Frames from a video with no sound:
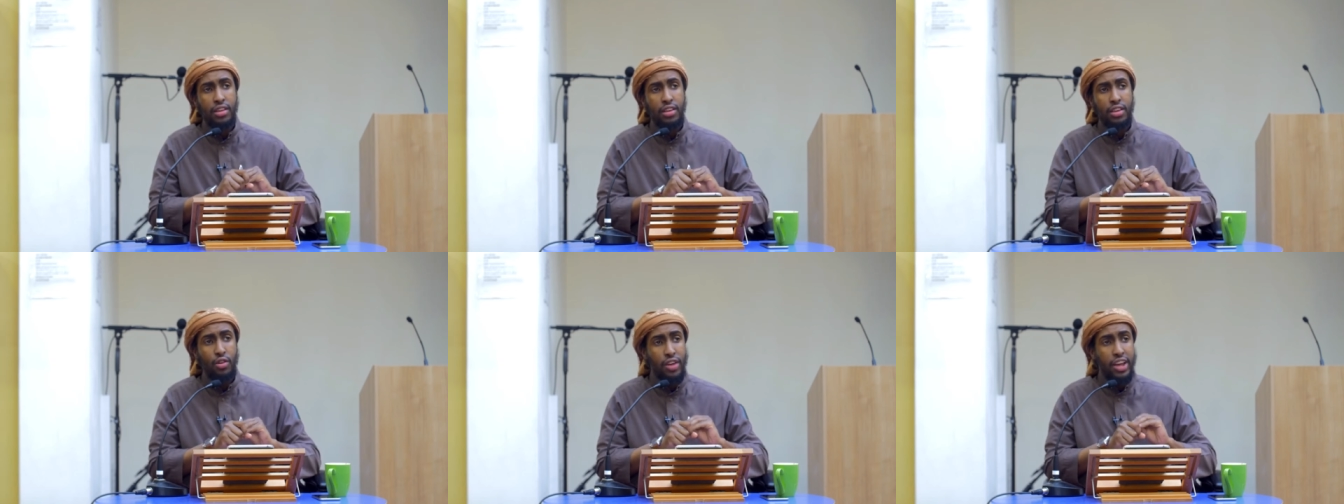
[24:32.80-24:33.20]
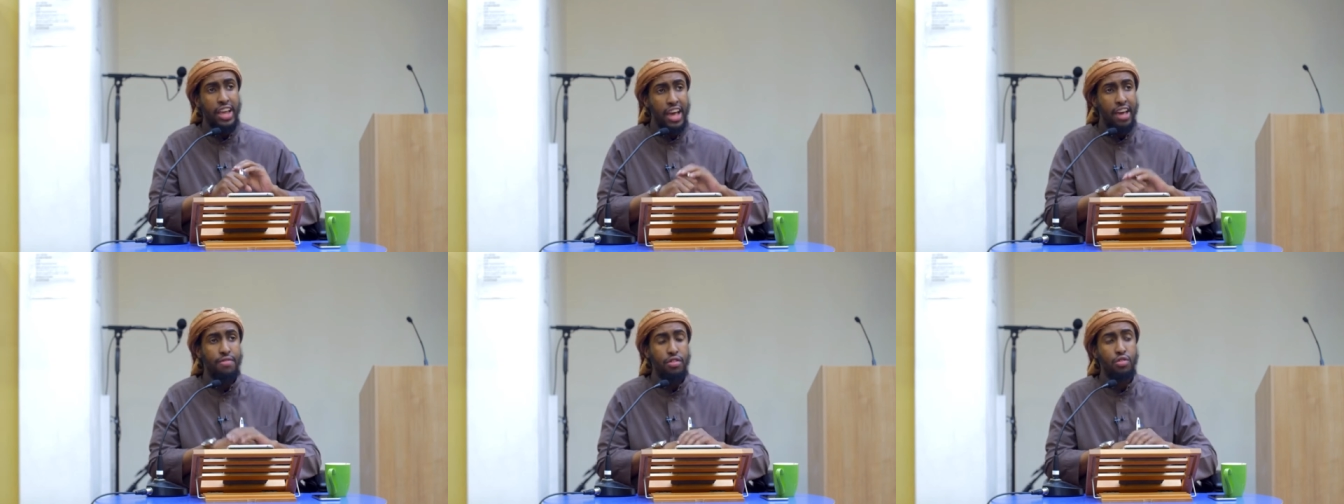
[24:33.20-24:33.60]
You're a
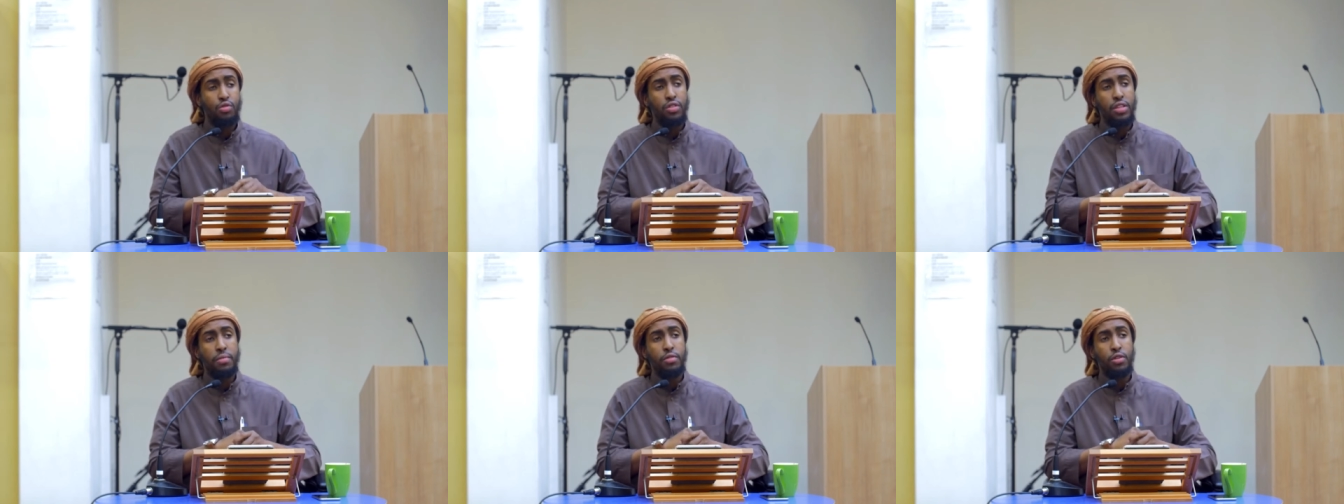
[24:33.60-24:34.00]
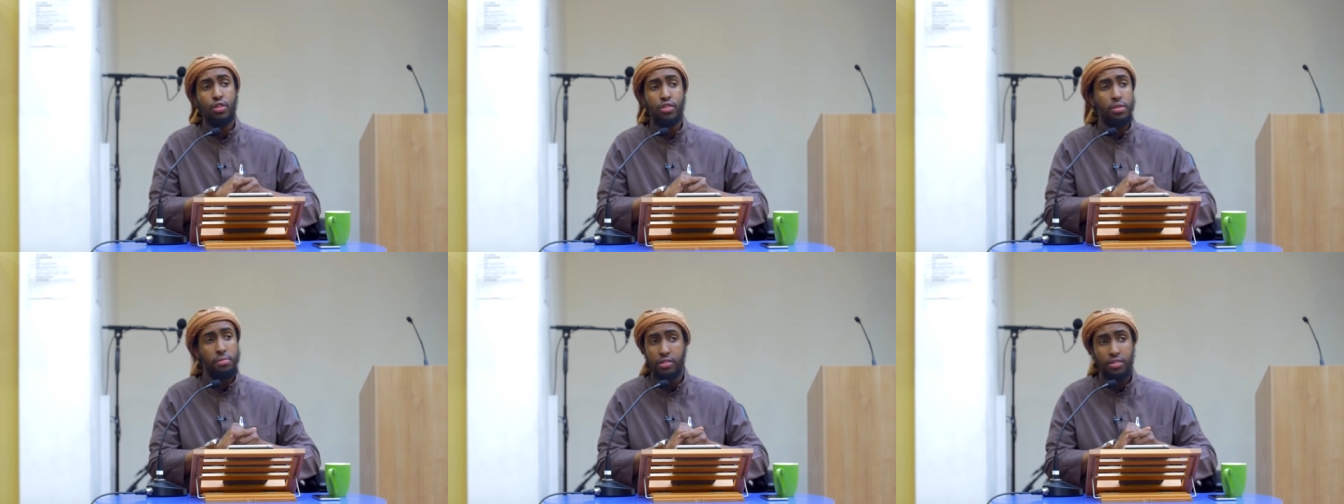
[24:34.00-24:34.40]
kafir to them. You're
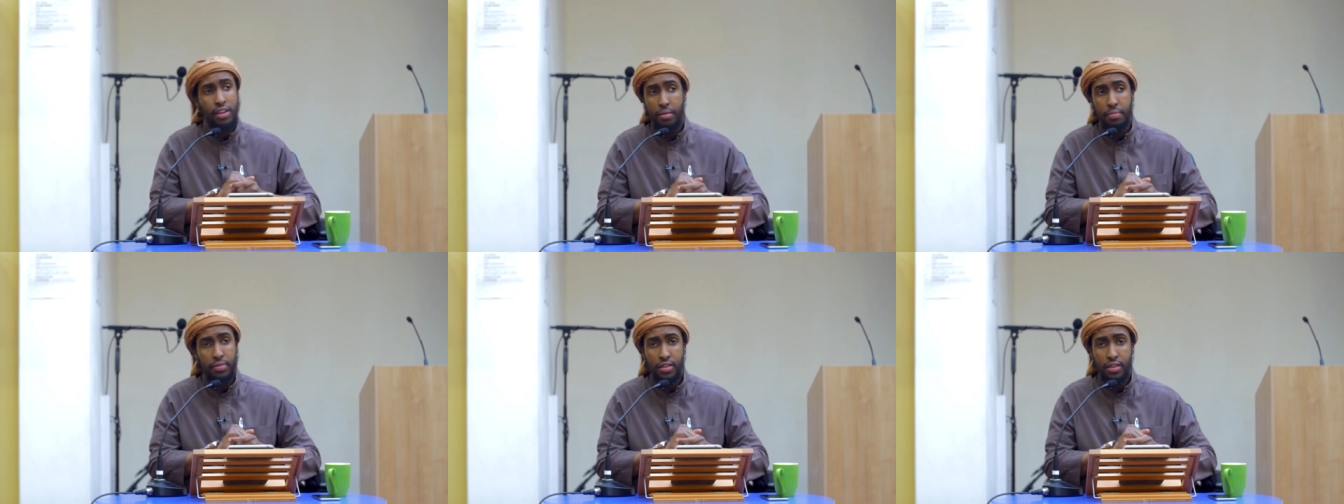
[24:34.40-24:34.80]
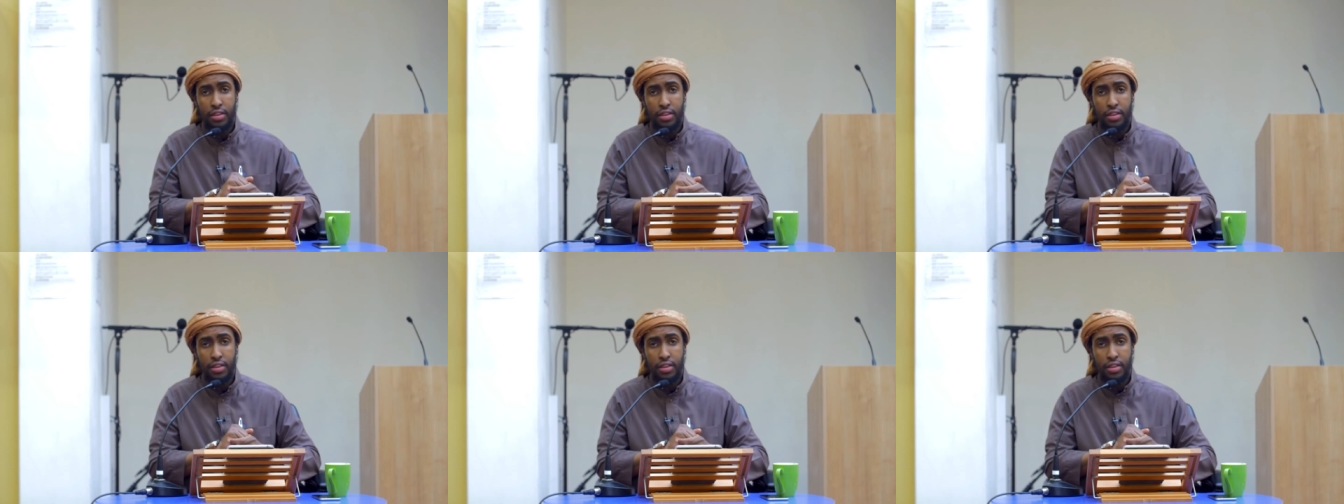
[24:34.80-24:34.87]
not a Muslim.